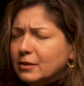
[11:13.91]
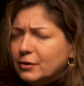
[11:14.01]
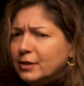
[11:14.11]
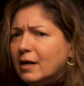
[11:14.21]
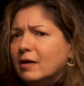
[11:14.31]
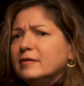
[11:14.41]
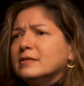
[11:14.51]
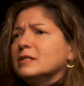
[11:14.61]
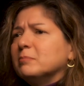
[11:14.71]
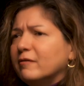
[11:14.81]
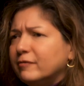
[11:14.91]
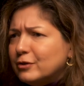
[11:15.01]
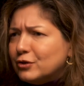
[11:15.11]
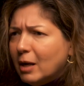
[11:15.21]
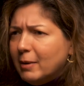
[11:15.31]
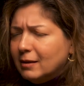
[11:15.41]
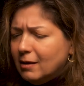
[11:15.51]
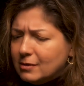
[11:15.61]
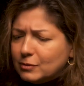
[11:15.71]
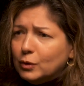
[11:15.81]
attorney offices. My first job out of
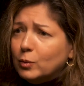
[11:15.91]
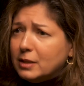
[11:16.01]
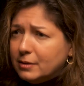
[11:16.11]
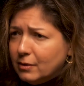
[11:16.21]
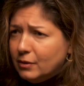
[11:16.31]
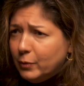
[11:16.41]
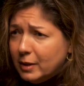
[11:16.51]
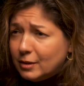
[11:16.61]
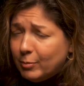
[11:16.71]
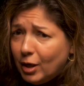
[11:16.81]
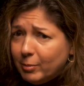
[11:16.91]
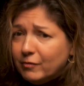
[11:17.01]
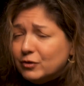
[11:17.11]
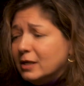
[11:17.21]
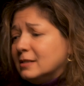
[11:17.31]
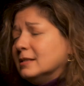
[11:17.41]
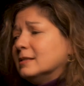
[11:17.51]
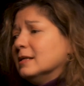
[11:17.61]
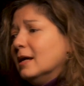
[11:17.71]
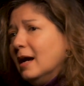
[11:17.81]
law school was at the U.S. Department of Justice.